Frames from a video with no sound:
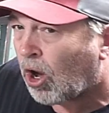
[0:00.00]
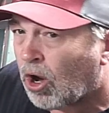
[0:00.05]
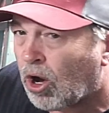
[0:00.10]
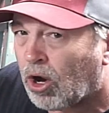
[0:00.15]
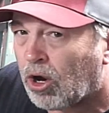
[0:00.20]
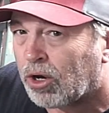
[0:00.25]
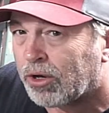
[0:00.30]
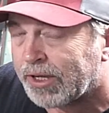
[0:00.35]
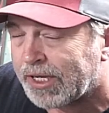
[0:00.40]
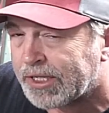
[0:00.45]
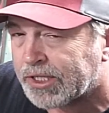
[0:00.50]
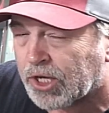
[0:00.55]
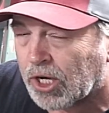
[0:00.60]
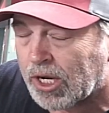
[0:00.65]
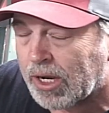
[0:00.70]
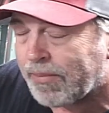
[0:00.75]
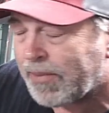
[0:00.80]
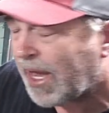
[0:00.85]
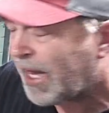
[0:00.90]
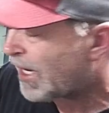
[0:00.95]
all these are
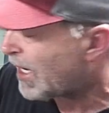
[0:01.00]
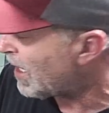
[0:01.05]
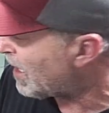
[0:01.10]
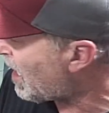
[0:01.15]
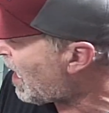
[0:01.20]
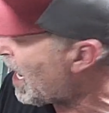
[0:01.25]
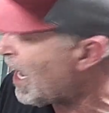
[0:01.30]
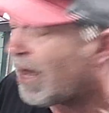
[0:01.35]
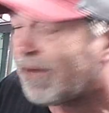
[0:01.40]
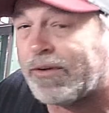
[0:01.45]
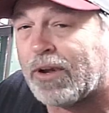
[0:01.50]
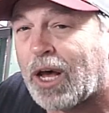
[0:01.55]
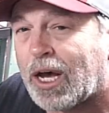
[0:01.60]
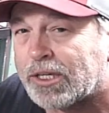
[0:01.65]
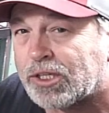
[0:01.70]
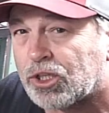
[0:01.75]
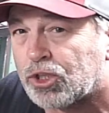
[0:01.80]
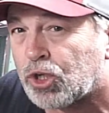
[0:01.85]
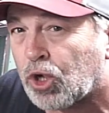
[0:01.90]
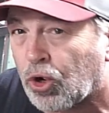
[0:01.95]
gonna make it. I have
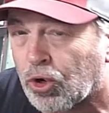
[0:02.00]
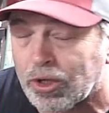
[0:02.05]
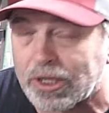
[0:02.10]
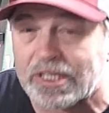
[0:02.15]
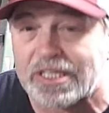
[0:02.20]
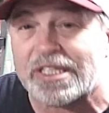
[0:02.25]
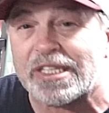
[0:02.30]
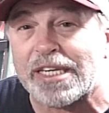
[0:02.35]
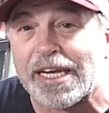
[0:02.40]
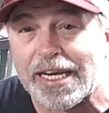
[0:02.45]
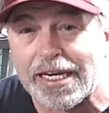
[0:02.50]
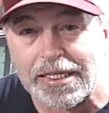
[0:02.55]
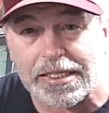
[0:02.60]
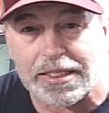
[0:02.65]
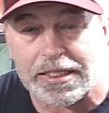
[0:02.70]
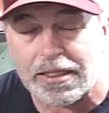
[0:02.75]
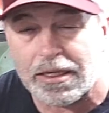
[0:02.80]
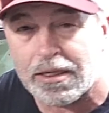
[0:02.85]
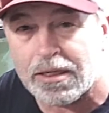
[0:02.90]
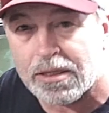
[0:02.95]
lost a total of
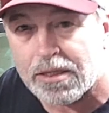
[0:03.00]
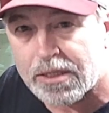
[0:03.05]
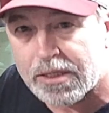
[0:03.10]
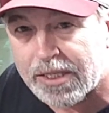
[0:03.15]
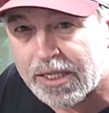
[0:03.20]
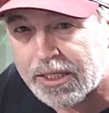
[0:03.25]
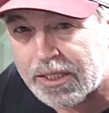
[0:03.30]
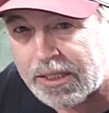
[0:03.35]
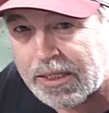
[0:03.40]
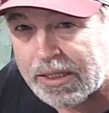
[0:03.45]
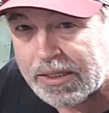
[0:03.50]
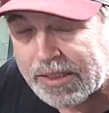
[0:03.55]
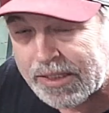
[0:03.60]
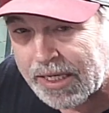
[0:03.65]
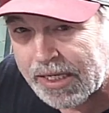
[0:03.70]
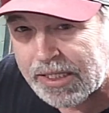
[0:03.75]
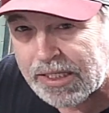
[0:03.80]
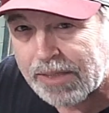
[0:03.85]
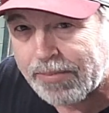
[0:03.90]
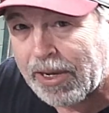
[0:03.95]
six
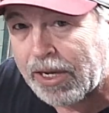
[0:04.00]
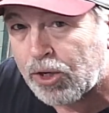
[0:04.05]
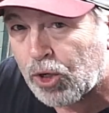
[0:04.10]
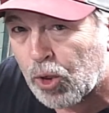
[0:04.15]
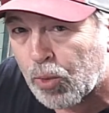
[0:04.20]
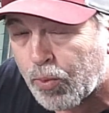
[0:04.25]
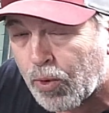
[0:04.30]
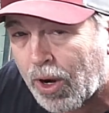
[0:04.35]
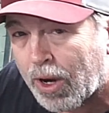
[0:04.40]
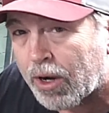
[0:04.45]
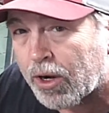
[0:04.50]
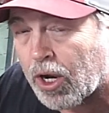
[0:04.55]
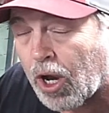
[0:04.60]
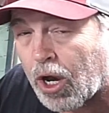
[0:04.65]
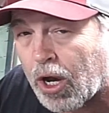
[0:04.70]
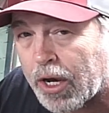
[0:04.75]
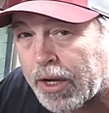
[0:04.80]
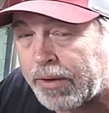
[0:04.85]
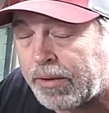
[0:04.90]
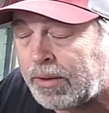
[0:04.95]
of my coop are
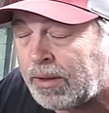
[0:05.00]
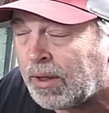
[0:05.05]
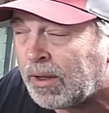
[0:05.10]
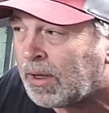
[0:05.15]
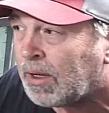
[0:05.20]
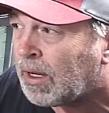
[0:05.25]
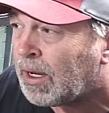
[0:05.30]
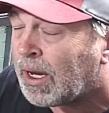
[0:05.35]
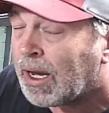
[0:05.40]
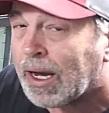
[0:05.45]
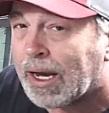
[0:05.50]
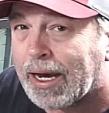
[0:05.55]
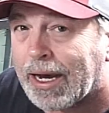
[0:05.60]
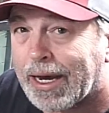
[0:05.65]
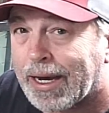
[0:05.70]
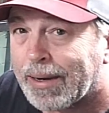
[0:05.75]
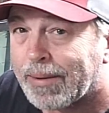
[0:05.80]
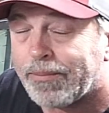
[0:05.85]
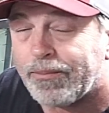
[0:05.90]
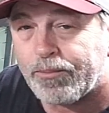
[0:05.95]
gone.
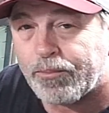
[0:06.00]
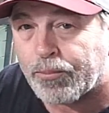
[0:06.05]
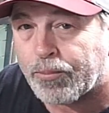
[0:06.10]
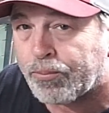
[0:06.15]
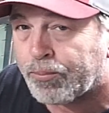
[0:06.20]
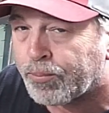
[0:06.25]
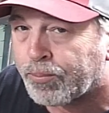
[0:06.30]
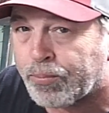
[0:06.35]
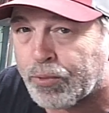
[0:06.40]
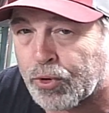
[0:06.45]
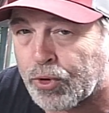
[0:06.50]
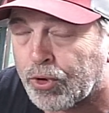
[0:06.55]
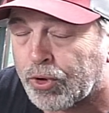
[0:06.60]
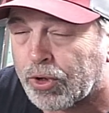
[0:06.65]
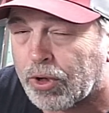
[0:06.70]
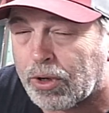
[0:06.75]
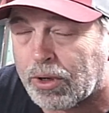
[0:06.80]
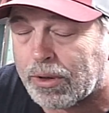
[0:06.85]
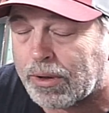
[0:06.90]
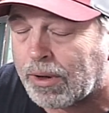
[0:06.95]

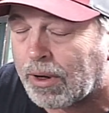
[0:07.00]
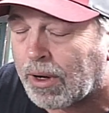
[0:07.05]
Brutal,